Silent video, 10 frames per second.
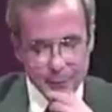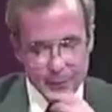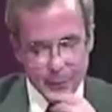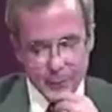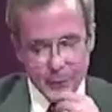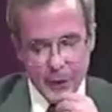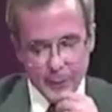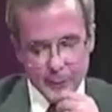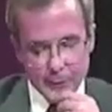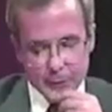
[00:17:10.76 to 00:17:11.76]
to us the
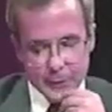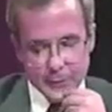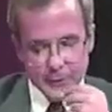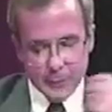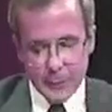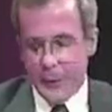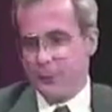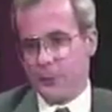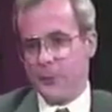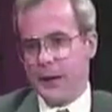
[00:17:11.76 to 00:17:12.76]
problem in terms of the
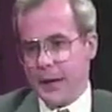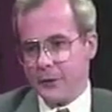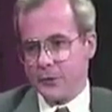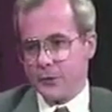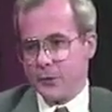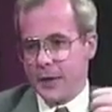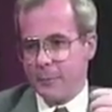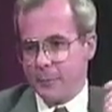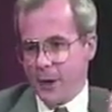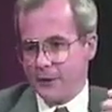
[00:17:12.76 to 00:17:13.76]
public reaction.
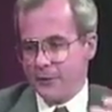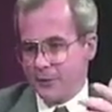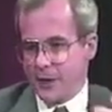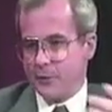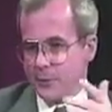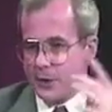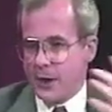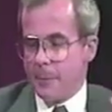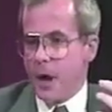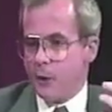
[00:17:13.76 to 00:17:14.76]
Okay, Pons and Fleischmann
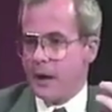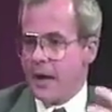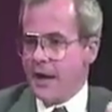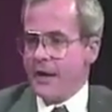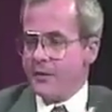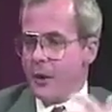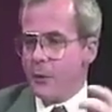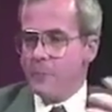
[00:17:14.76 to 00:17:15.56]
come out, they're